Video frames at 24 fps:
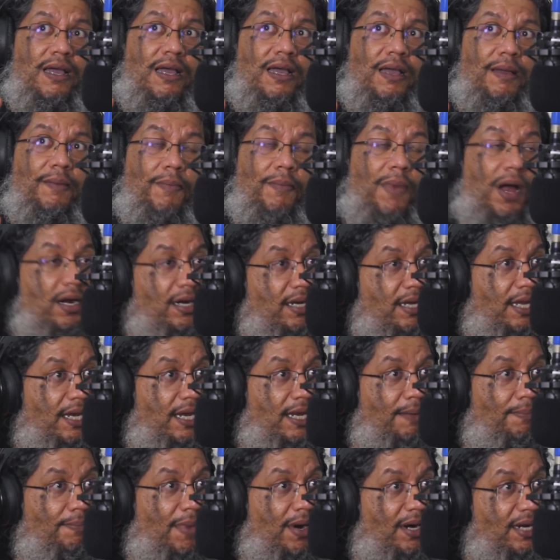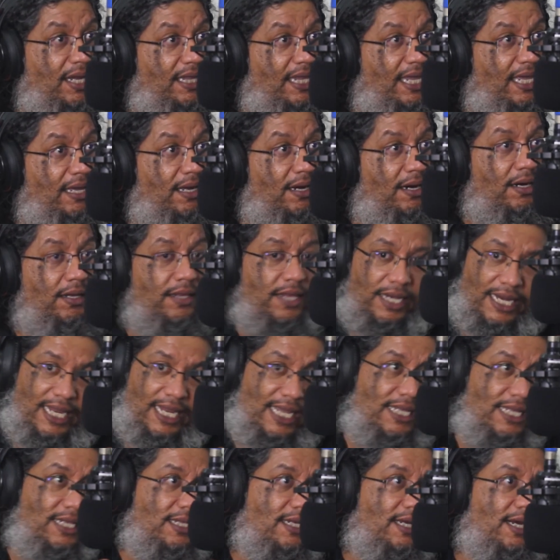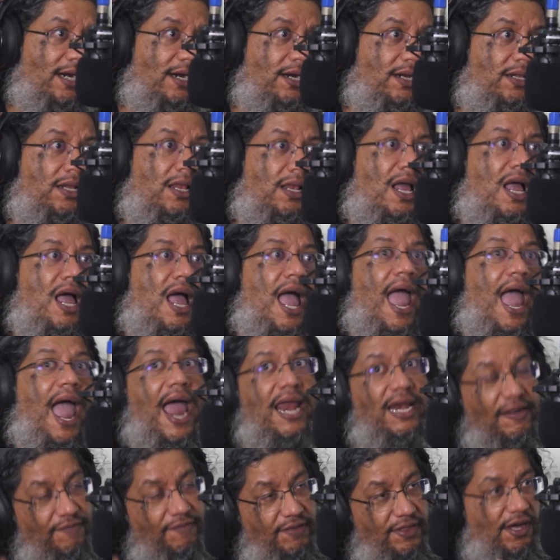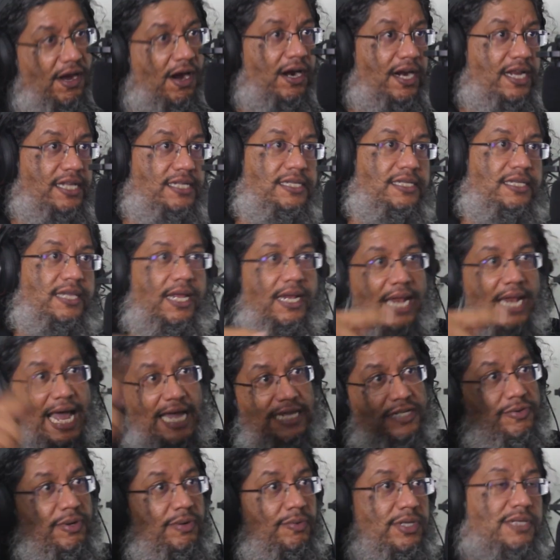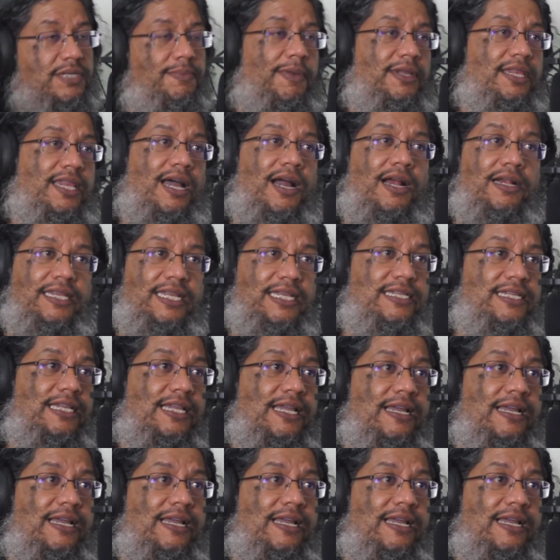marketing girl, the legal girl, and even the artist. The last one was about the artist lah.